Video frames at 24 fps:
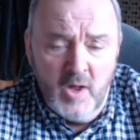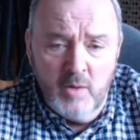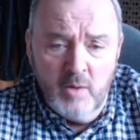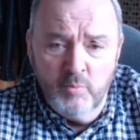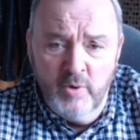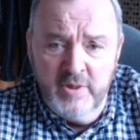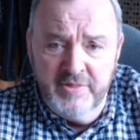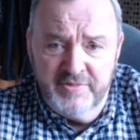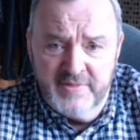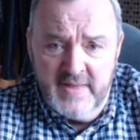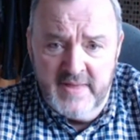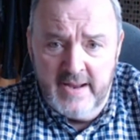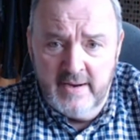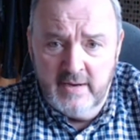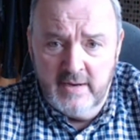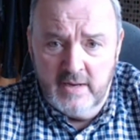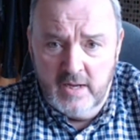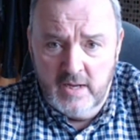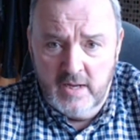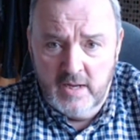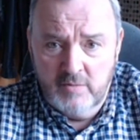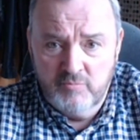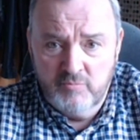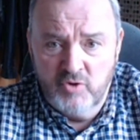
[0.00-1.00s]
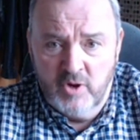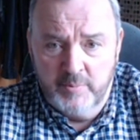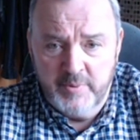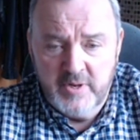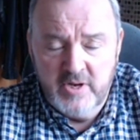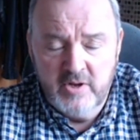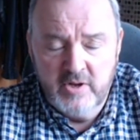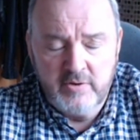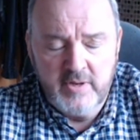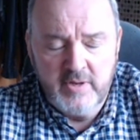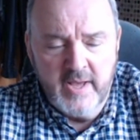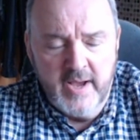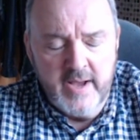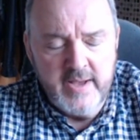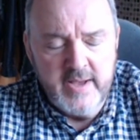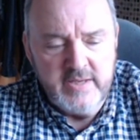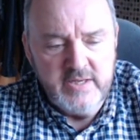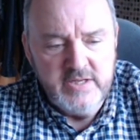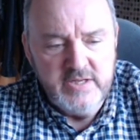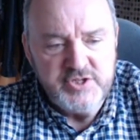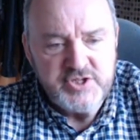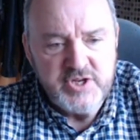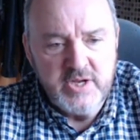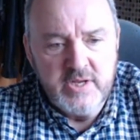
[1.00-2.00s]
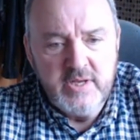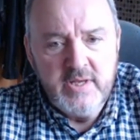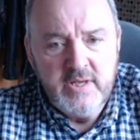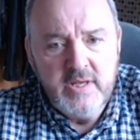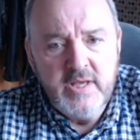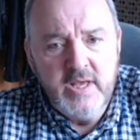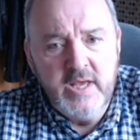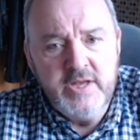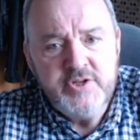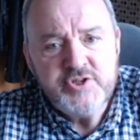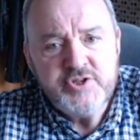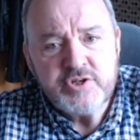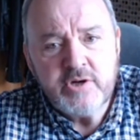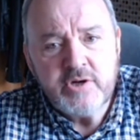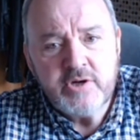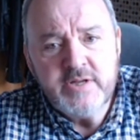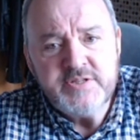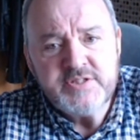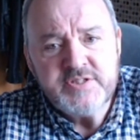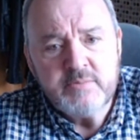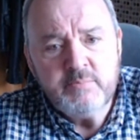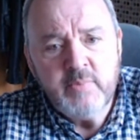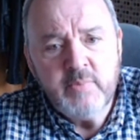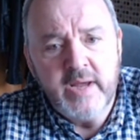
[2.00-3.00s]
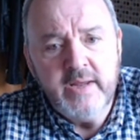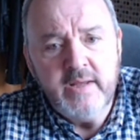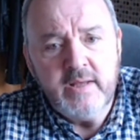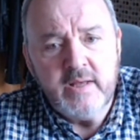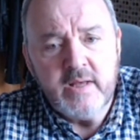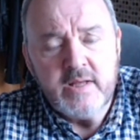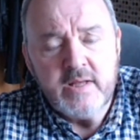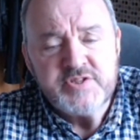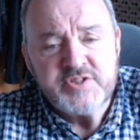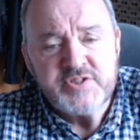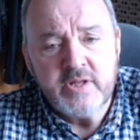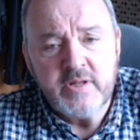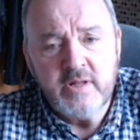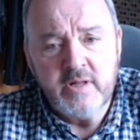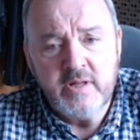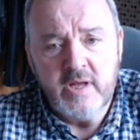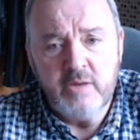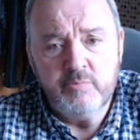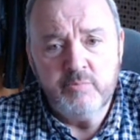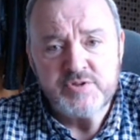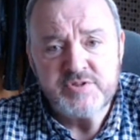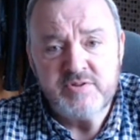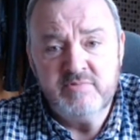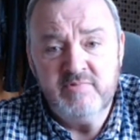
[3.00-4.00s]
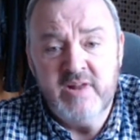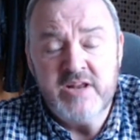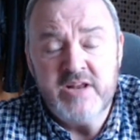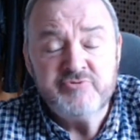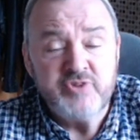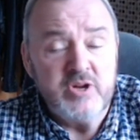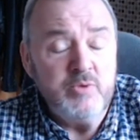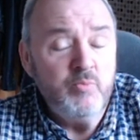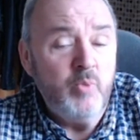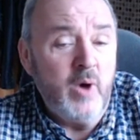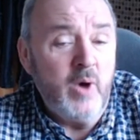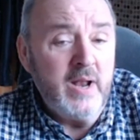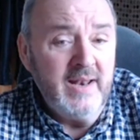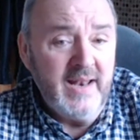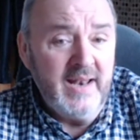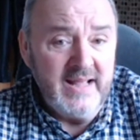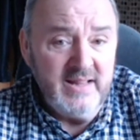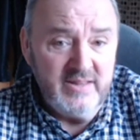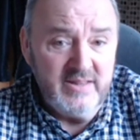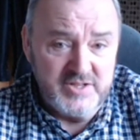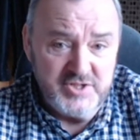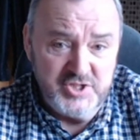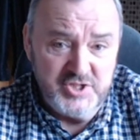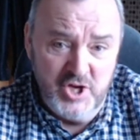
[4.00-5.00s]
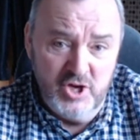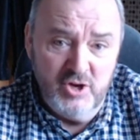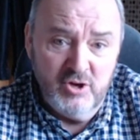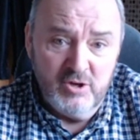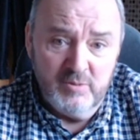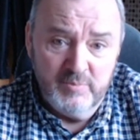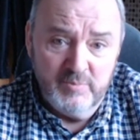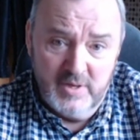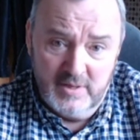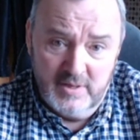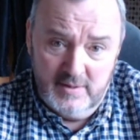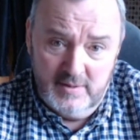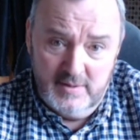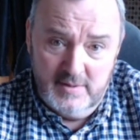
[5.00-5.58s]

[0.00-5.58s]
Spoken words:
And with that Robin Hood cage, he tried to make it so that it was literally one length of tube.